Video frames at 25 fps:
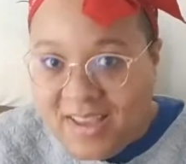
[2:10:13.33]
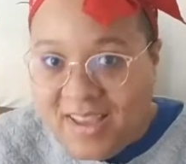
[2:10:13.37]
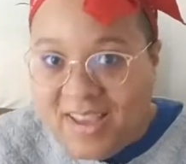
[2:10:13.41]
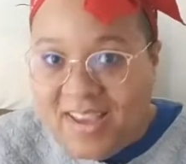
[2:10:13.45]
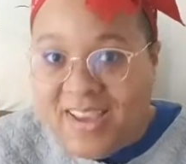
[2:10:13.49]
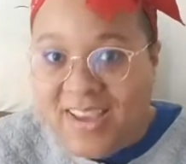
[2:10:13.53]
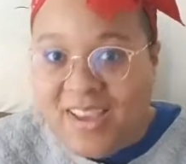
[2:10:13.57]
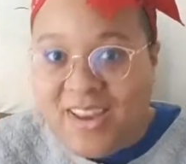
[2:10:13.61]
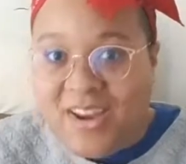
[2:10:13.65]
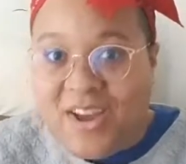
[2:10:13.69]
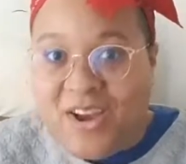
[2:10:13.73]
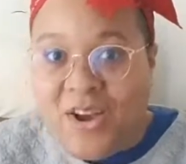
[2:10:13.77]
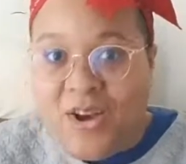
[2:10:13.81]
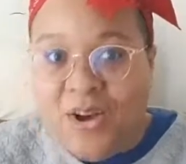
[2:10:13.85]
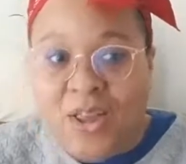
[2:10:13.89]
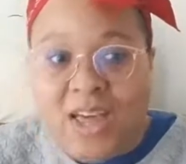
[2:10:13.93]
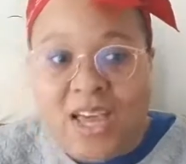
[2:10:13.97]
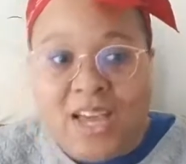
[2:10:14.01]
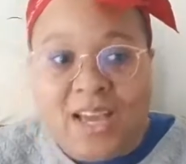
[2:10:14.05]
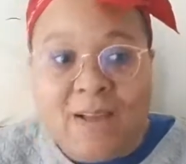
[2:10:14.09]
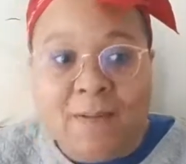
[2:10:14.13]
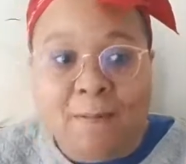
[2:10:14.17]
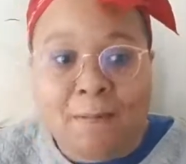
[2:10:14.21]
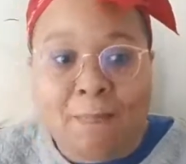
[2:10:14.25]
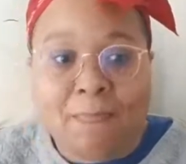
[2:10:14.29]
You know,
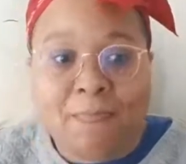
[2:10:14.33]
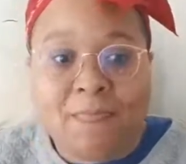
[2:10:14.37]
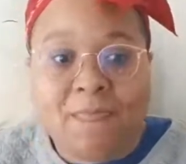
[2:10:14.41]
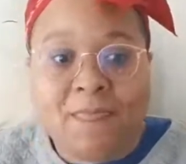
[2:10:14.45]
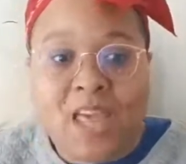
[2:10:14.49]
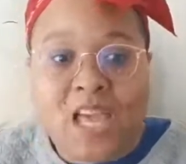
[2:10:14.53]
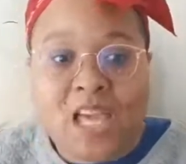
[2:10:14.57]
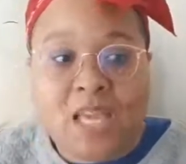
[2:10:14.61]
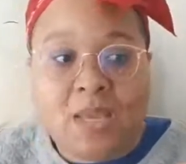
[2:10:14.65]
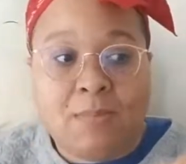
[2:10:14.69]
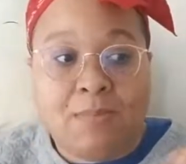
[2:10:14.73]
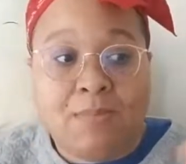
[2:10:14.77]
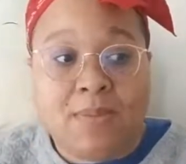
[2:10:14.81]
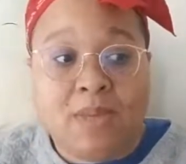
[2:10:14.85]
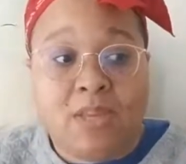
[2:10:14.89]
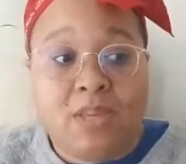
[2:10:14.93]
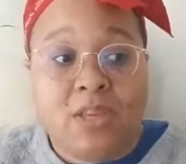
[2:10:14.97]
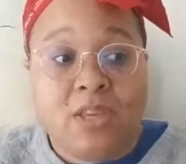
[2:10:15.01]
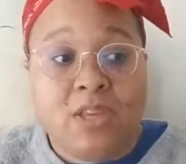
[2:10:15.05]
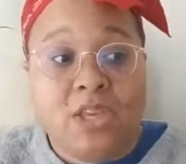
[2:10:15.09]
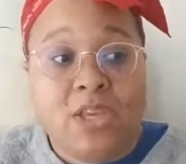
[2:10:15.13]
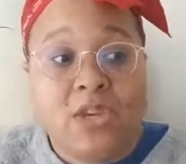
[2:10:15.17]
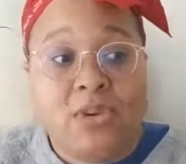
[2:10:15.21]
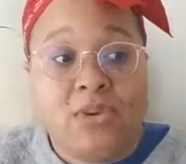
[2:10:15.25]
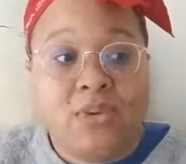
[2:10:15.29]
like, they can be
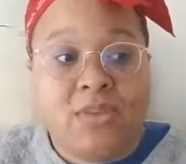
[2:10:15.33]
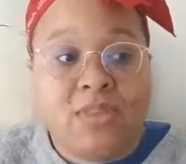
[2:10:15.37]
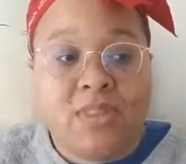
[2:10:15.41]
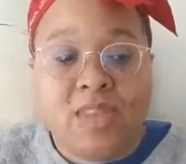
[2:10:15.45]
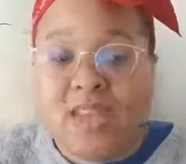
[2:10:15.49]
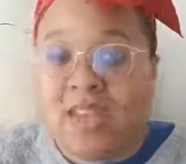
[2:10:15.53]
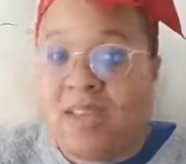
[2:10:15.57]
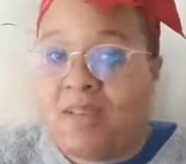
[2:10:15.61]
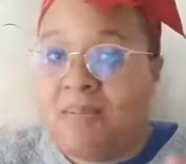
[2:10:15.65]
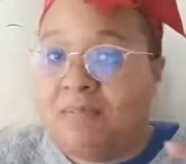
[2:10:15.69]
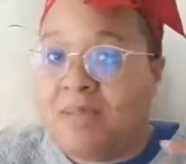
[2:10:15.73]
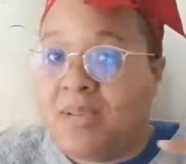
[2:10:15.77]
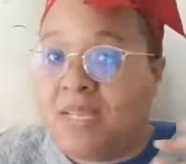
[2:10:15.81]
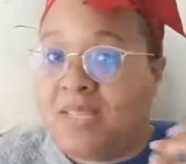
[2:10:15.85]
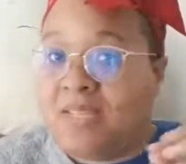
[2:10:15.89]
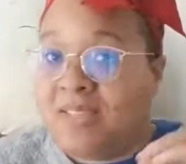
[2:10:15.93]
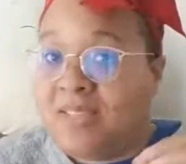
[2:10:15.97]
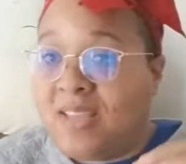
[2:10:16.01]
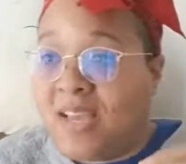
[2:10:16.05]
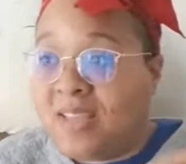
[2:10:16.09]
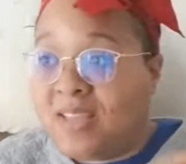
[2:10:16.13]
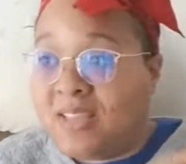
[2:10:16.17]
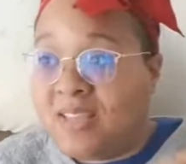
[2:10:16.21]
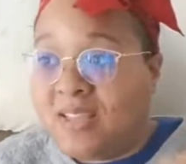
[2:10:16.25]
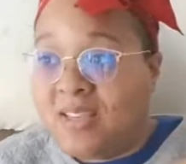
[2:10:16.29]
cute, they can be
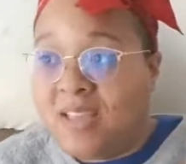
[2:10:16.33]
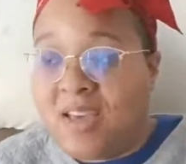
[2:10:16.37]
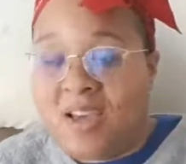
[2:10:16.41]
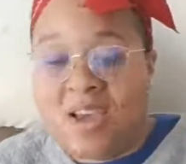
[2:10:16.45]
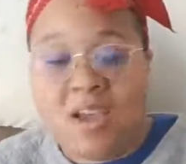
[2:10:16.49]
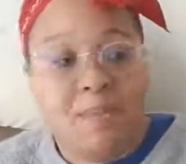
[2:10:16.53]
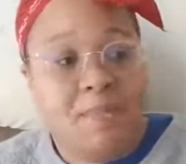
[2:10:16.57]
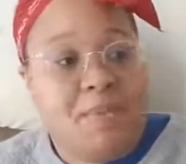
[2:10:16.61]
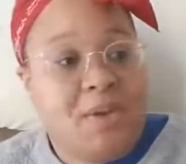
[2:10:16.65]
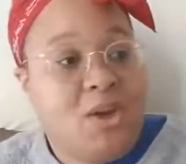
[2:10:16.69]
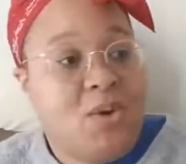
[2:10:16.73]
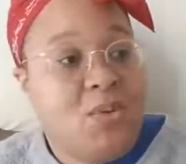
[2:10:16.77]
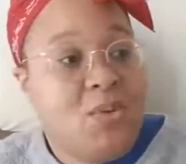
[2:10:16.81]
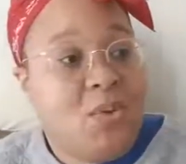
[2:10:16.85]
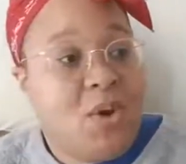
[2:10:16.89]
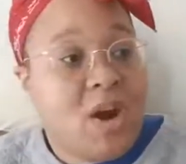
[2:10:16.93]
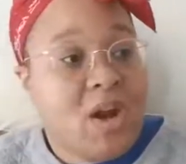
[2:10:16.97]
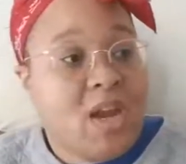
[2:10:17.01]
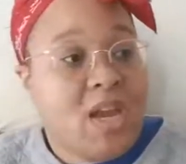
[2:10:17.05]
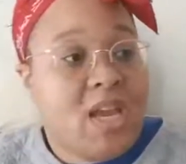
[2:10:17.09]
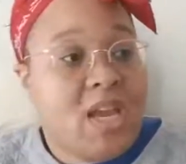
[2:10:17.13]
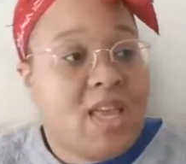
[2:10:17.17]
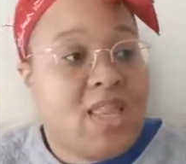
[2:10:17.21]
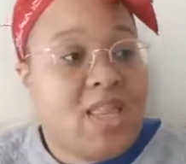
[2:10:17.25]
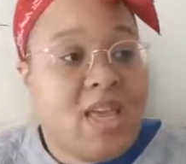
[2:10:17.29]
sexy, they can be
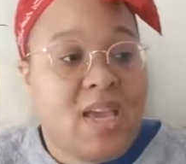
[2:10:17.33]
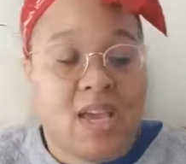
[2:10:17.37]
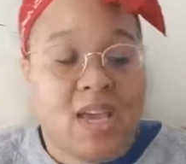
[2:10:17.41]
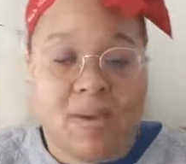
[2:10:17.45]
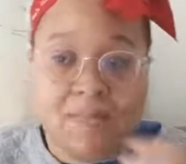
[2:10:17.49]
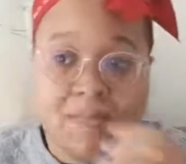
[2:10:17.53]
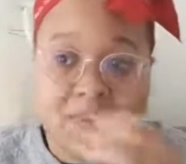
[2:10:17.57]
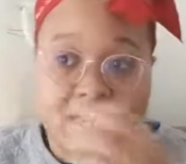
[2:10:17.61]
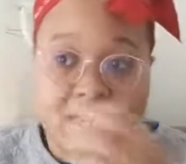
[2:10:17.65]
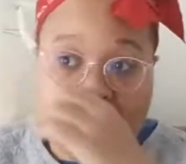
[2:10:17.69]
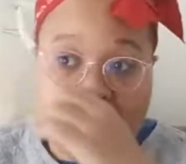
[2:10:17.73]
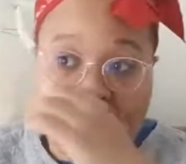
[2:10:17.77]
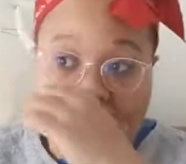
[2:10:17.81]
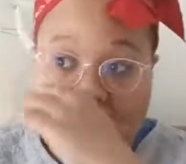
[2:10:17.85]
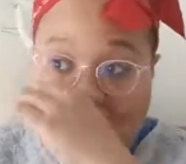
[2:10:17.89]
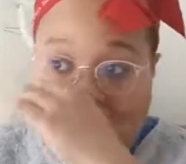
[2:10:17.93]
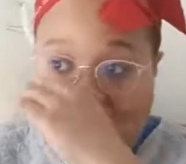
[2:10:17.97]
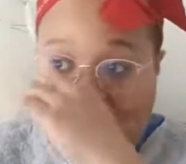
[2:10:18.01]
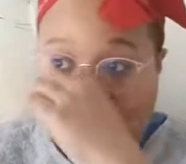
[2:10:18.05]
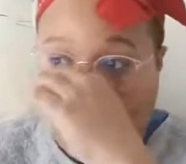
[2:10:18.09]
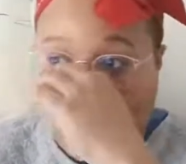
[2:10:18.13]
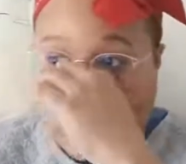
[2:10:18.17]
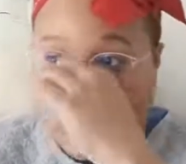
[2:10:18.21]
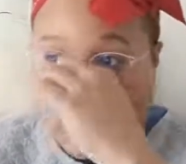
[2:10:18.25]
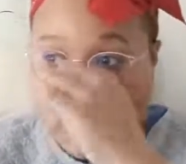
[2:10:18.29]
quirky, they can be
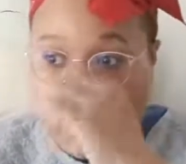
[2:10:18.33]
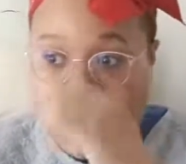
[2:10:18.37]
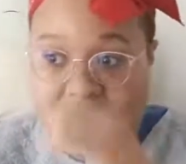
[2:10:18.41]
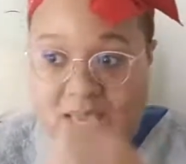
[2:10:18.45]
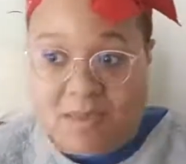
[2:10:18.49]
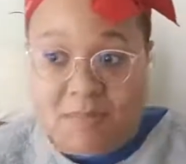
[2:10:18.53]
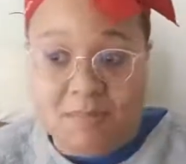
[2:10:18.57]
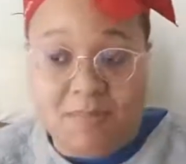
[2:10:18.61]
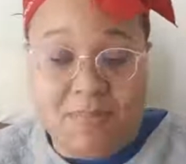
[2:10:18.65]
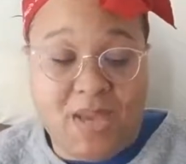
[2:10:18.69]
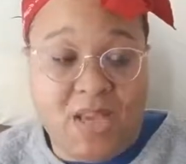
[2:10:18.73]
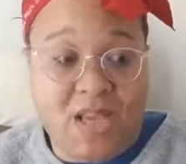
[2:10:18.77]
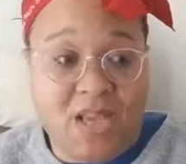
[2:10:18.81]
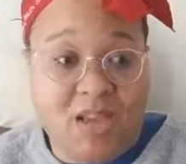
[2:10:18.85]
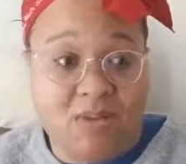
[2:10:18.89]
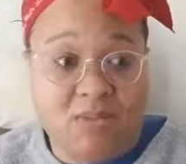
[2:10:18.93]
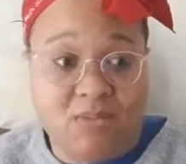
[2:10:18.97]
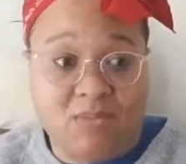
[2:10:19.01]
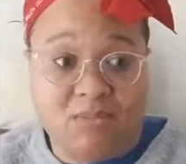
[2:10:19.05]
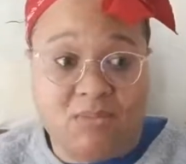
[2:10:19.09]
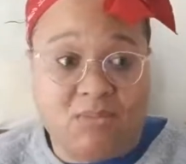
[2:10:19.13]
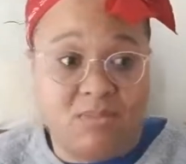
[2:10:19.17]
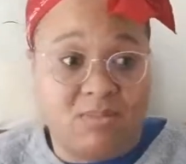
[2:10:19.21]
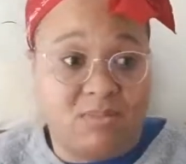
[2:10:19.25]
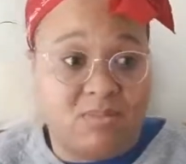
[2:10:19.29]
dancey, they can be
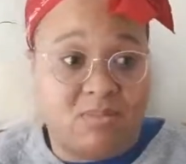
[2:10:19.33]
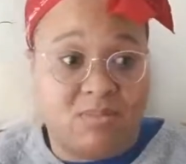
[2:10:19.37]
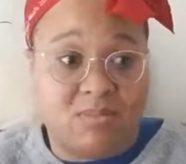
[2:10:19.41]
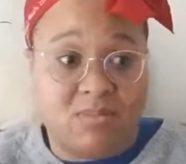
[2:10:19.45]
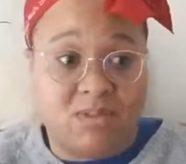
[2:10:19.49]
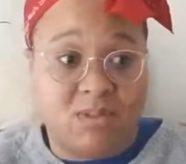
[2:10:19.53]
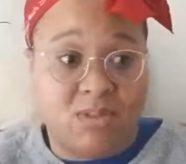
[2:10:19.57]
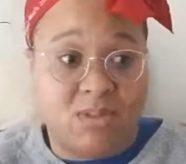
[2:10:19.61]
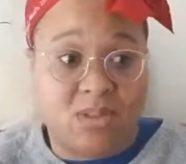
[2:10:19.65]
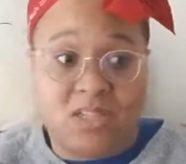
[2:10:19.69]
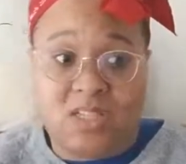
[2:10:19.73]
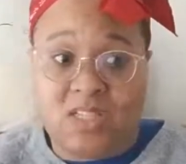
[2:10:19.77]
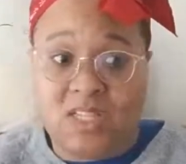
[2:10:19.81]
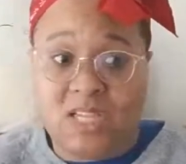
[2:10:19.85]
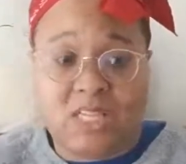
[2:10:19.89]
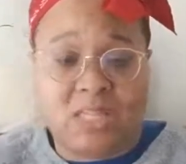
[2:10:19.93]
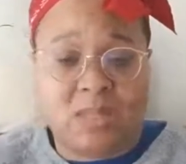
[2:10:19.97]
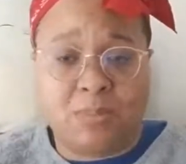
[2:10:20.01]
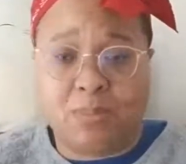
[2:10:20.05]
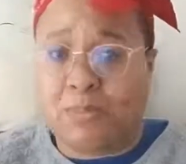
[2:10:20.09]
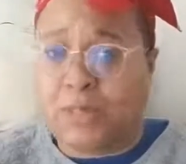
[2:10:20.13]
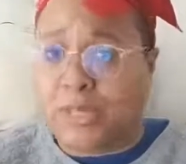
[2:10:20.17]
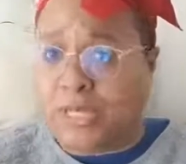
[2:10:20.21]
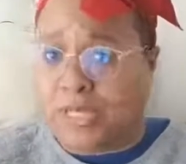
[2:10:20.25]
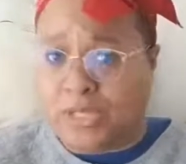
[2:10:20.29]

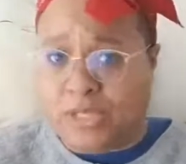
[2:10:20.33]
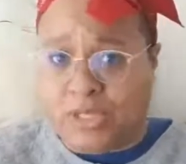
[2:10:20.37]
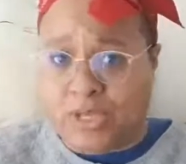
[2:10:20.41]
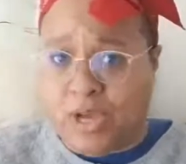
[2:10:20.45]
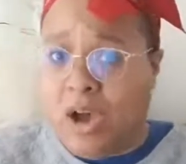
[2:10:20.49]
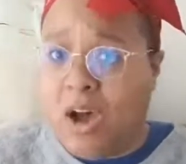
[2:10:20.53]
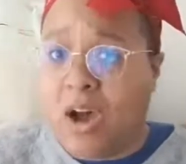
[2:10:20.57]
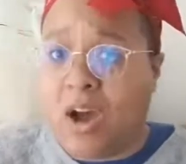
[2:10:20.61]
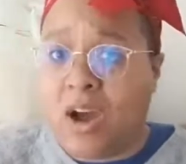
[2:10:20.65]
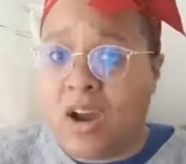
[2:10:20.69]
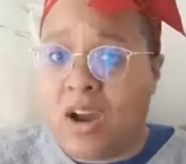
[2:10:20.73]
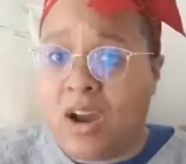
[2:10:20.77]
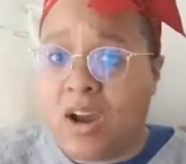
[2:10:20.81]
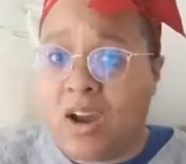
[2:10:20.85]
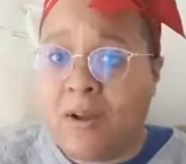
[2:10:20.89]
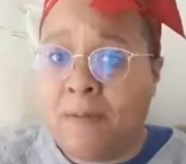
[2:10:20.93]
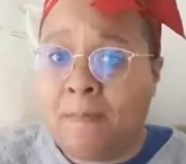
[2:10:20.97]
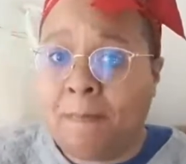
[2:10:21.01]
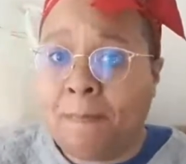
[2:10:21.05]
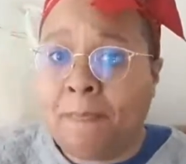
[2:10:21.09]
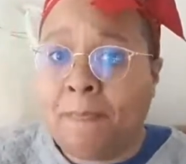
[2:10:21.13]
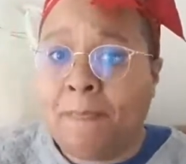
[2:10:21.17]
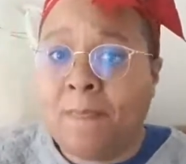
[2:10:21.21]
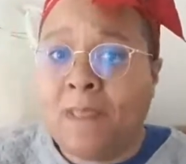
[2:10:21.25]
just bizarre.